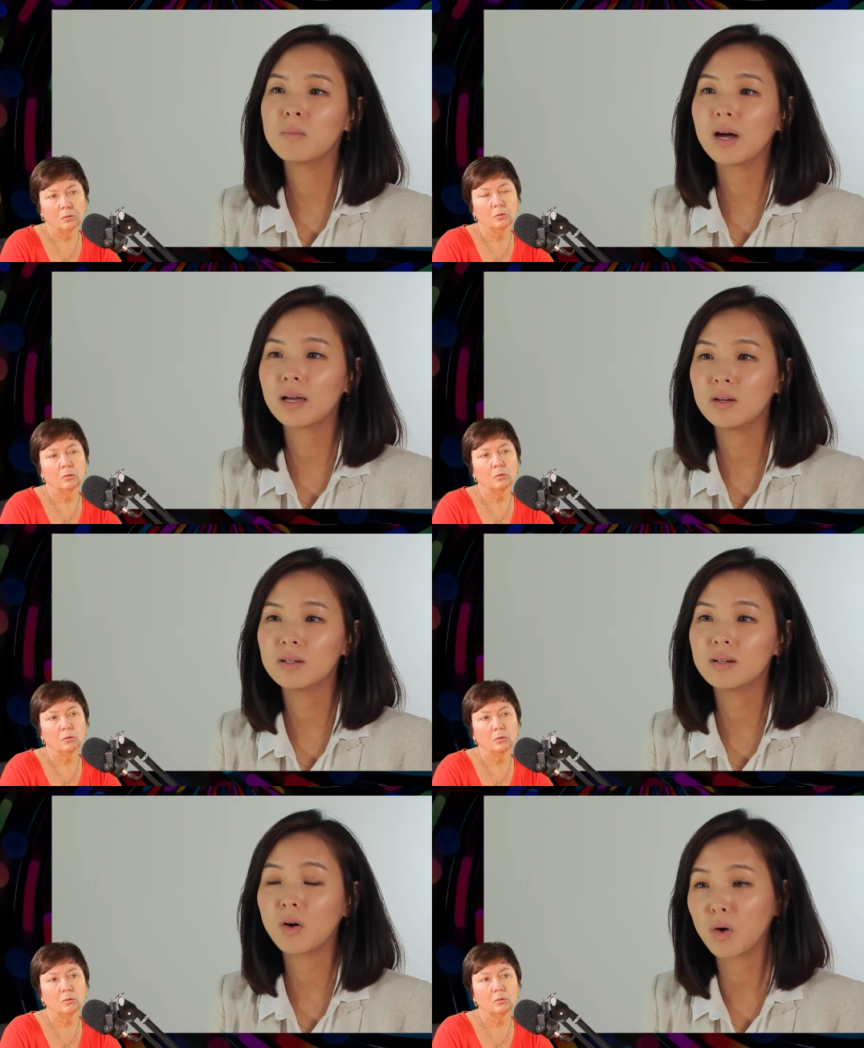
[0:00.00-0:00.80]
Speaker 1: my
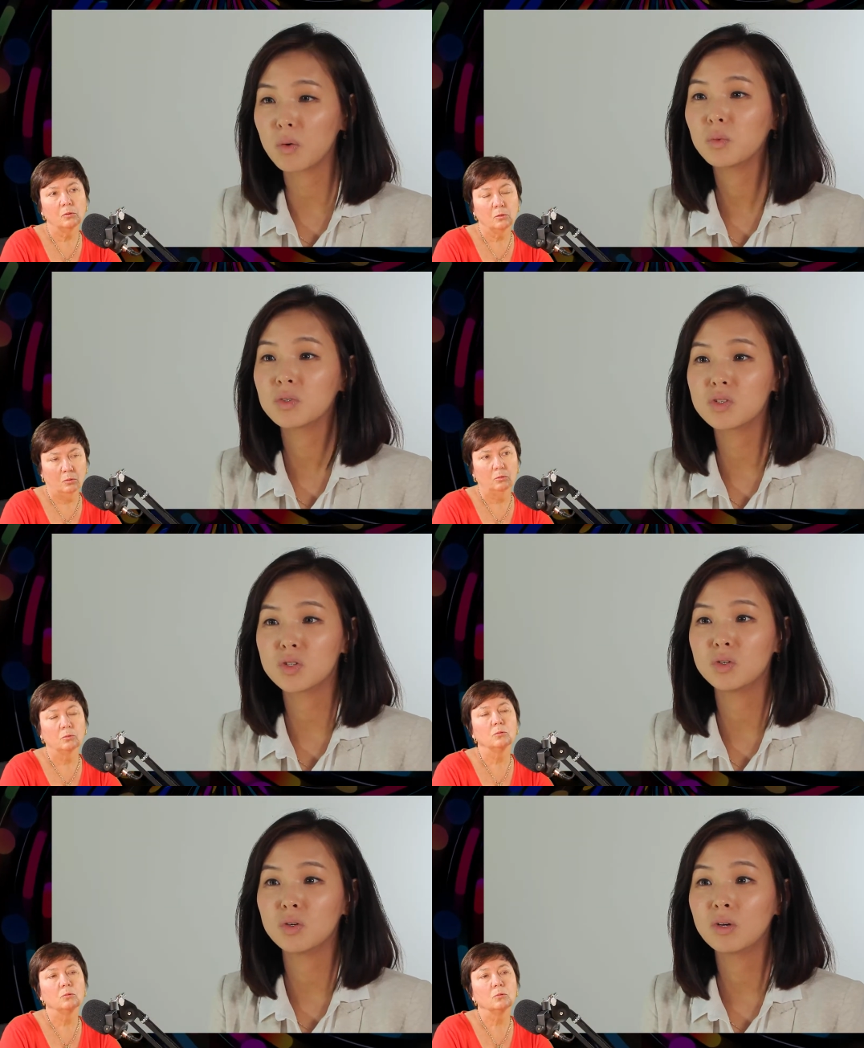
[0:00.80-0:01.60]
hope was
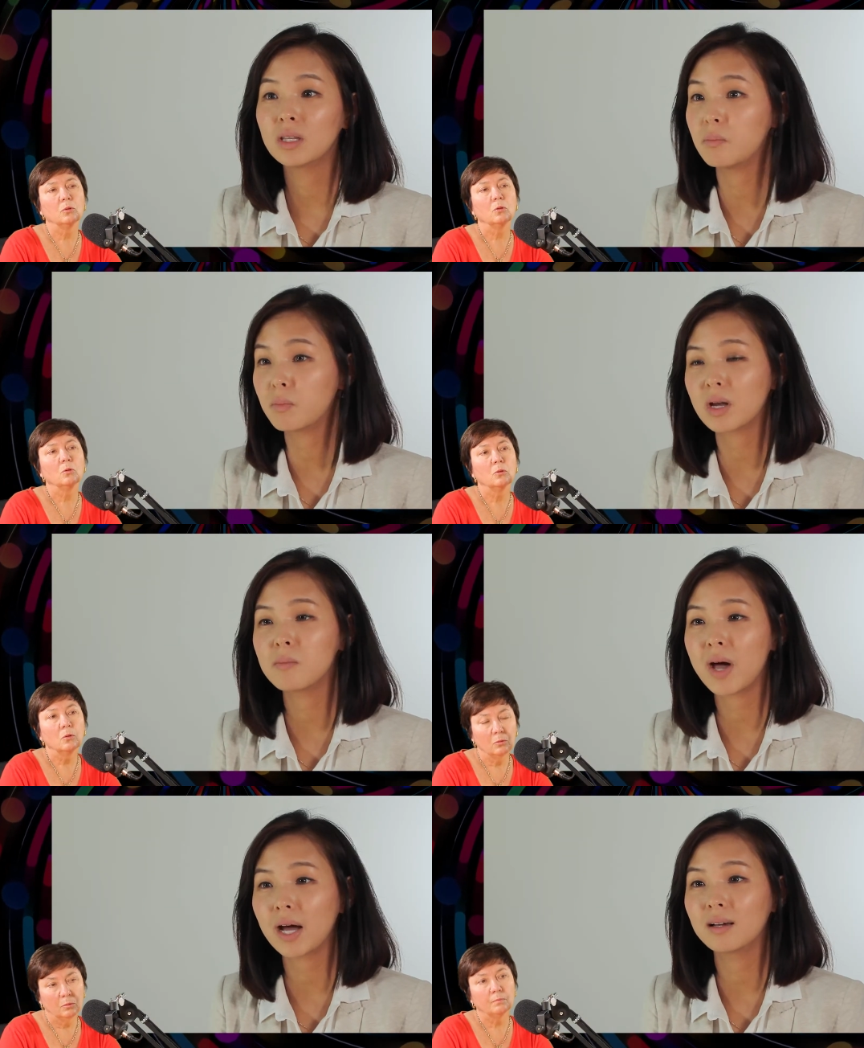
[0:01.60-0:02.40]
to really
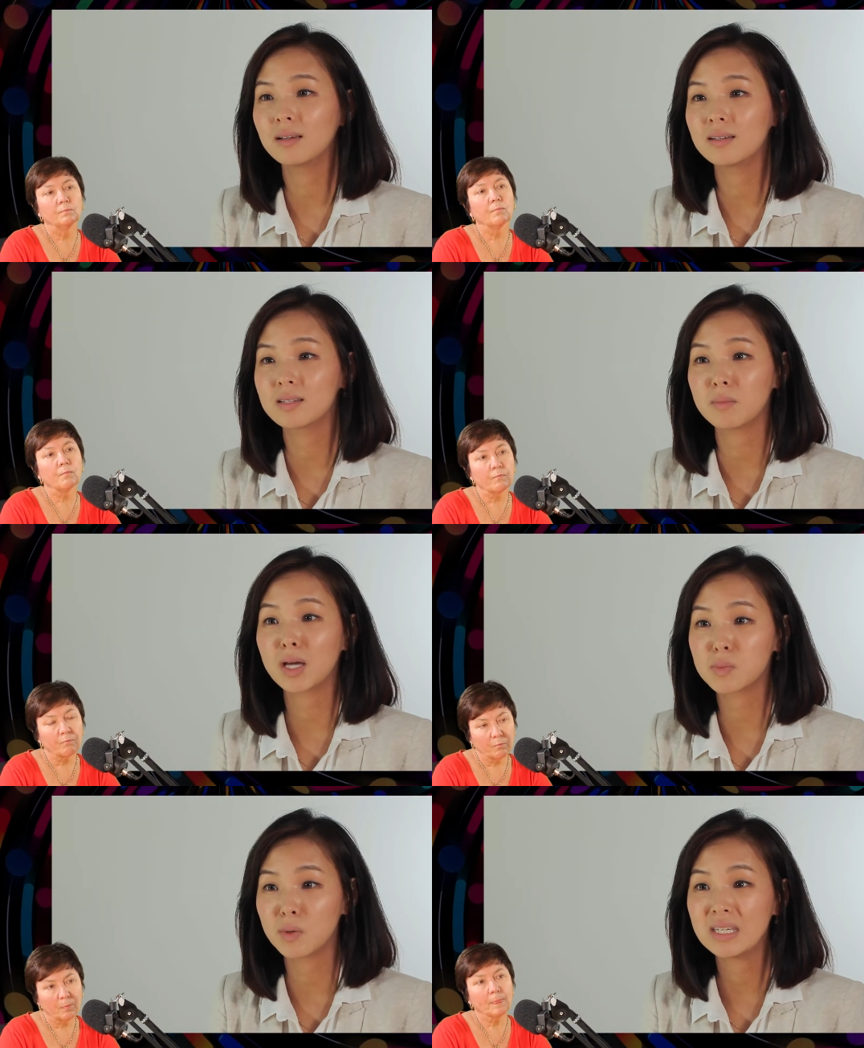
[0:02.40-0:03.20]
bring back some
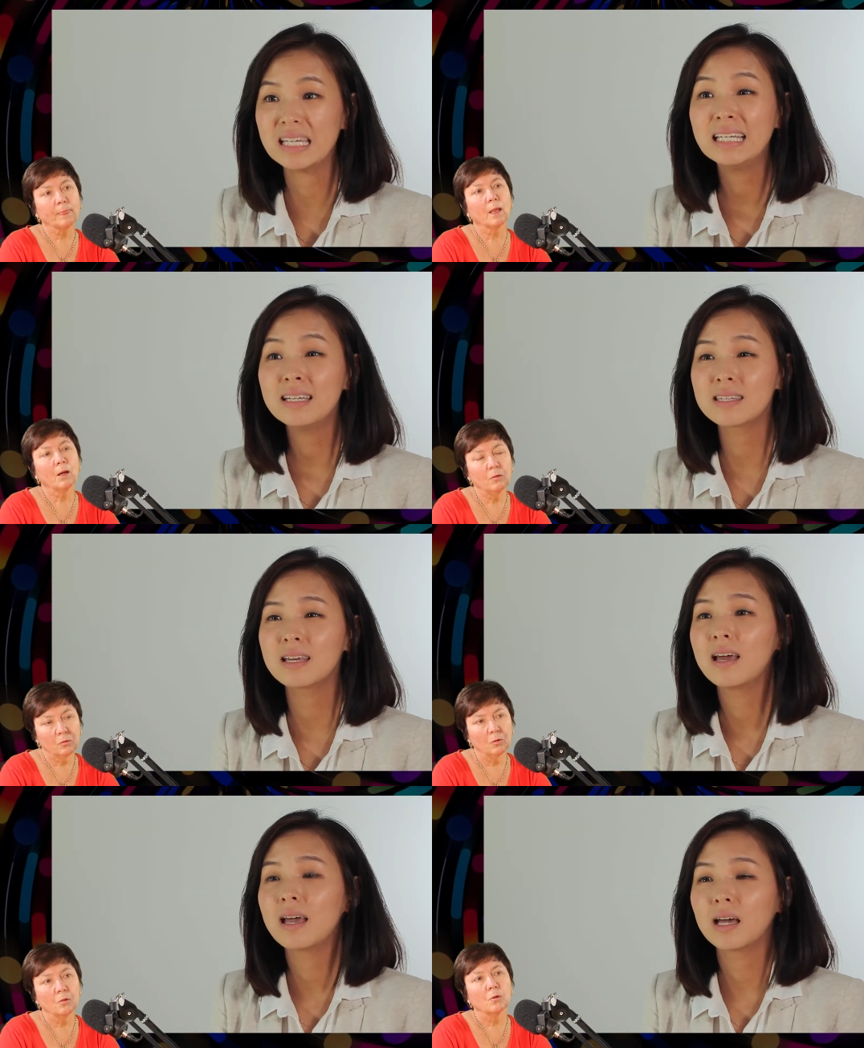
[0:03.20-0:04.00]
expertise
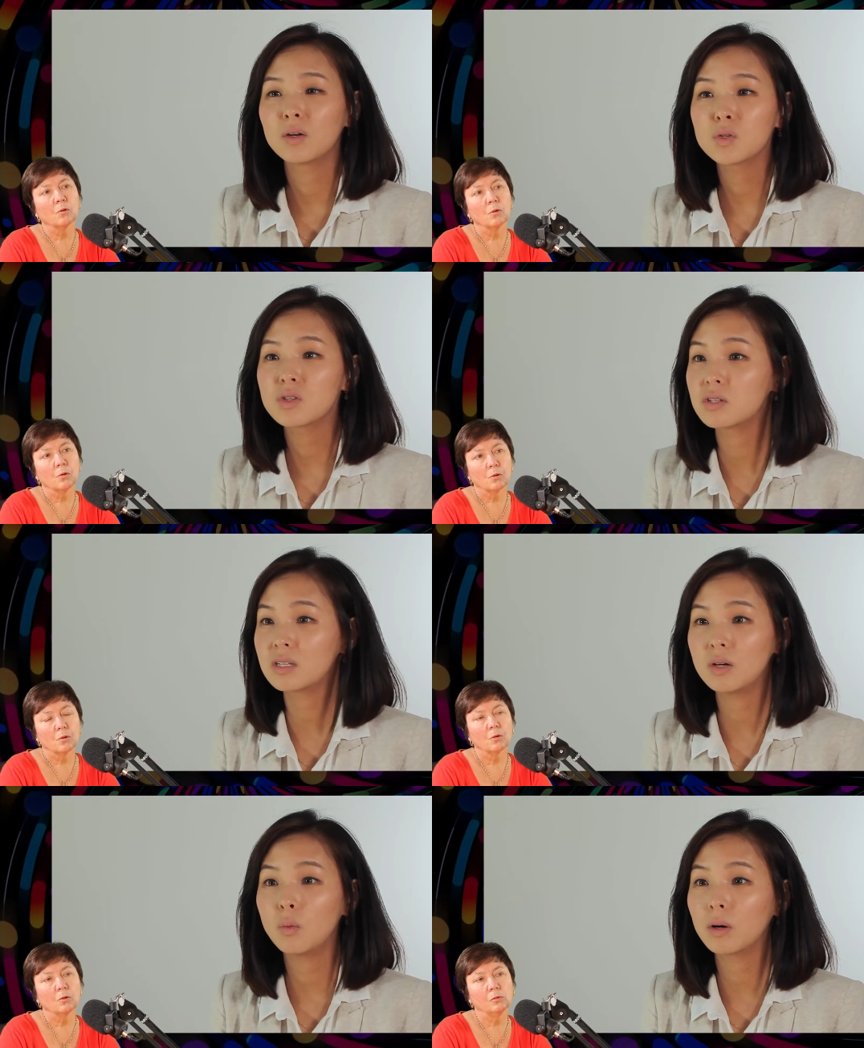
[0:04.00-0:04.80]
and also
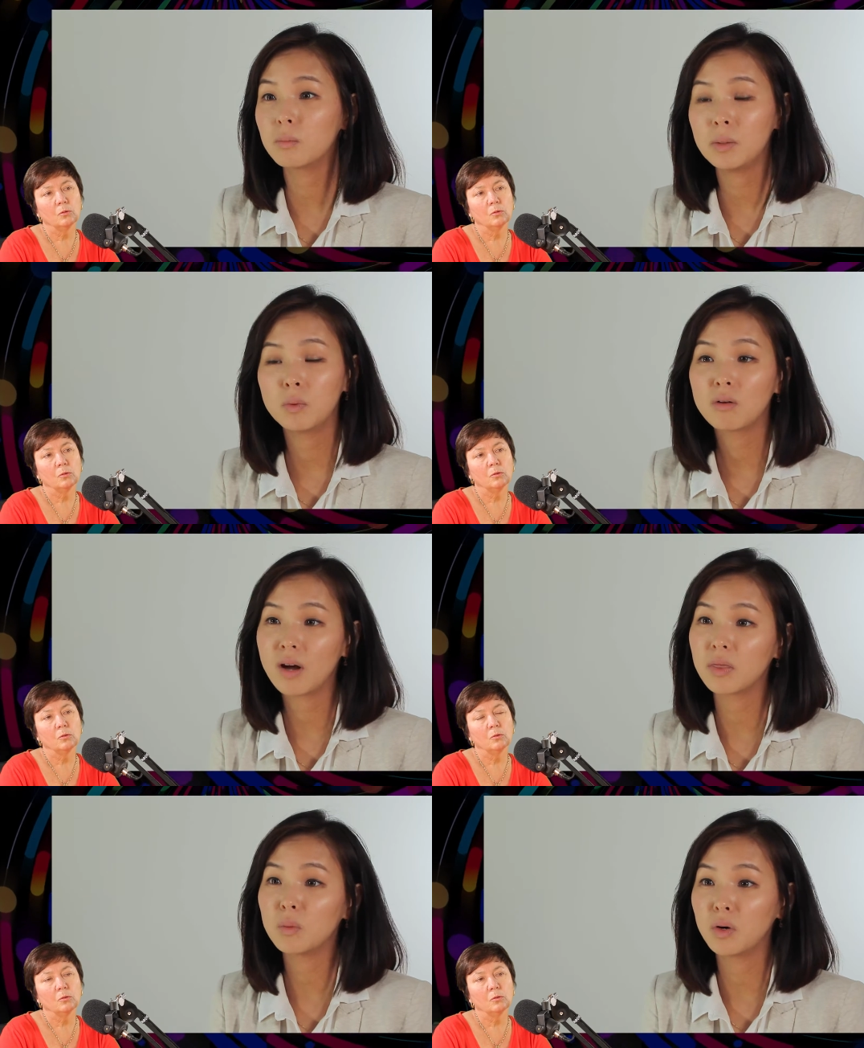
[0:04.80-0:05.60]
see what people
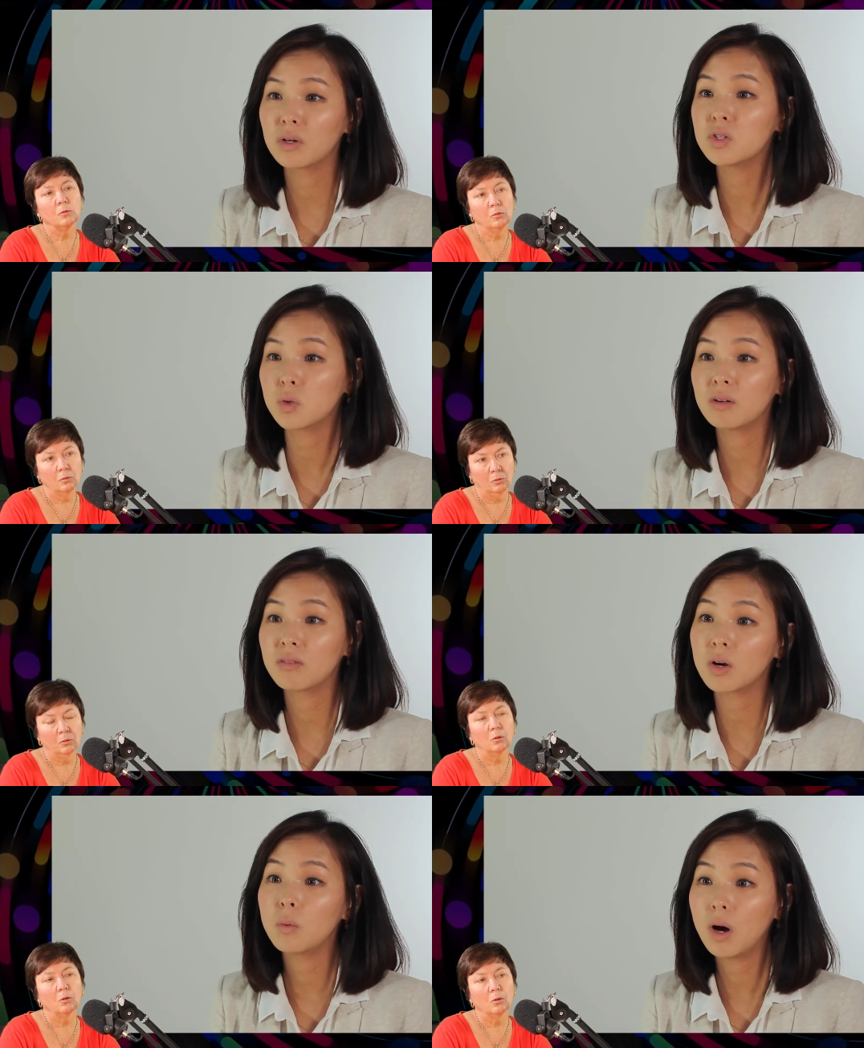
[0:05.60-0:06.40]
around the world are doing
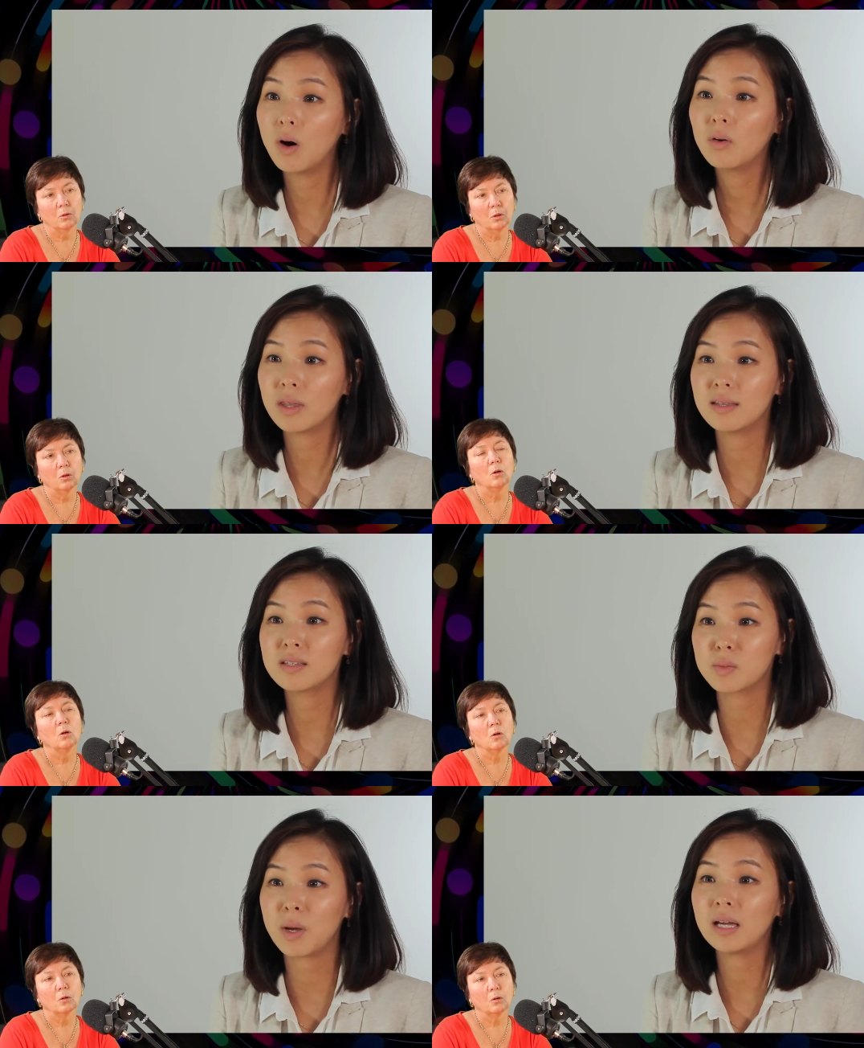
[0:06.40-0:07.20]
very well in
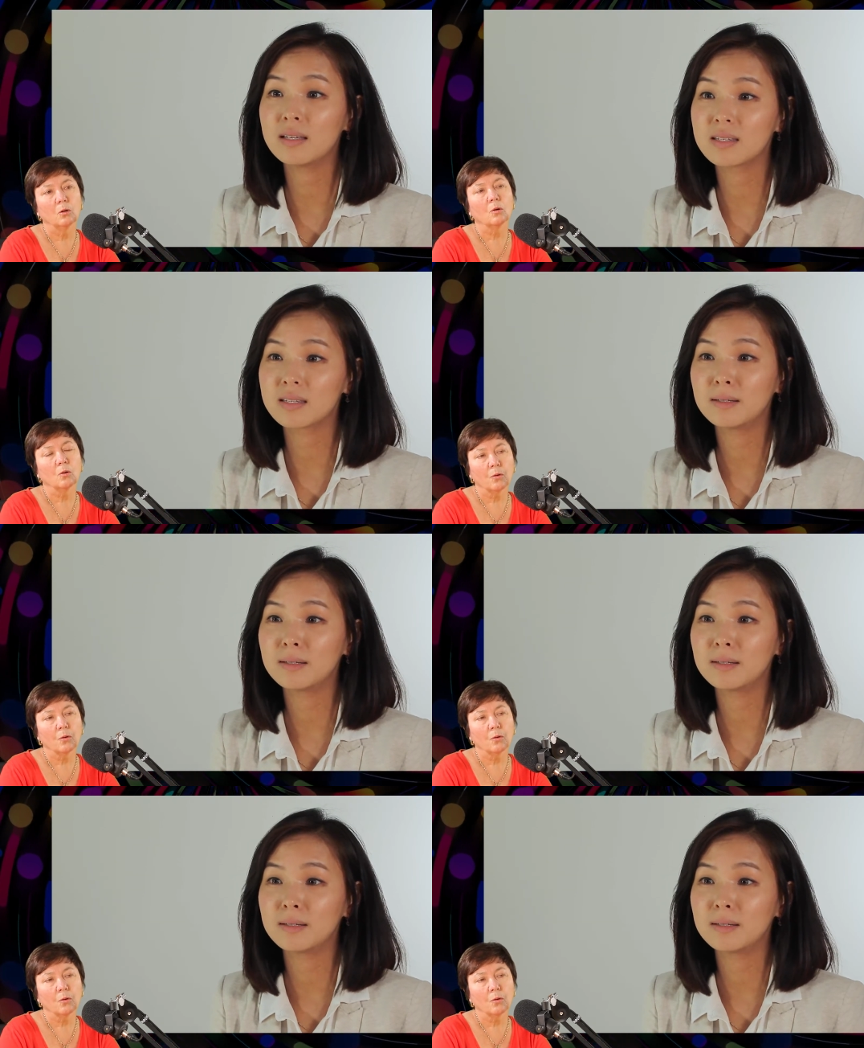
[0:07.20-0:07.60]
this space.